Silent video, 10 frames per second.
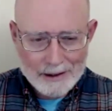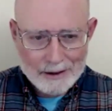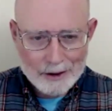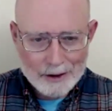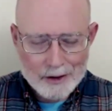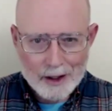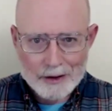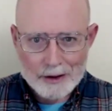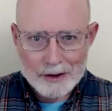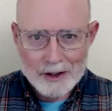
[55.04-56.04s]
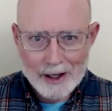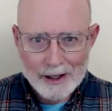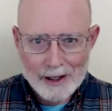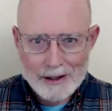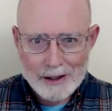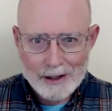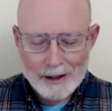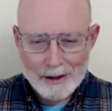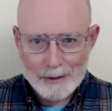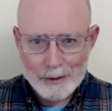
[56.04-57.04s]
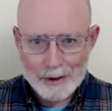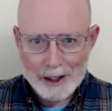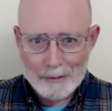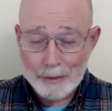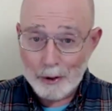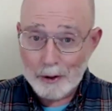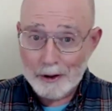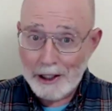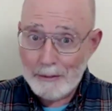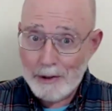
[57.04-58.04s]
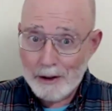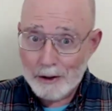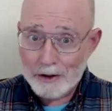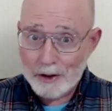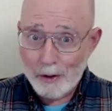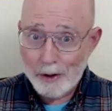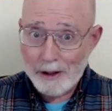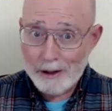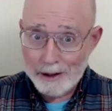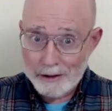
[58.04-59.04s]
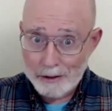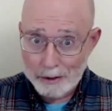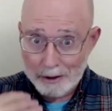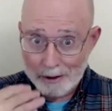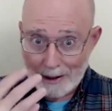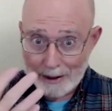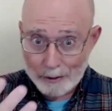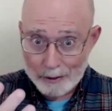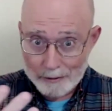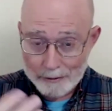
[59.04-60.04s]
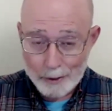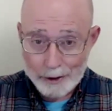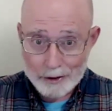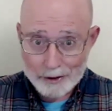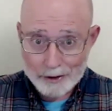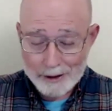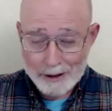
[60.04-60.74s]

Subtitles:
Just as an aside, when I'm proclaiming or sowing, I do it in a loud voice,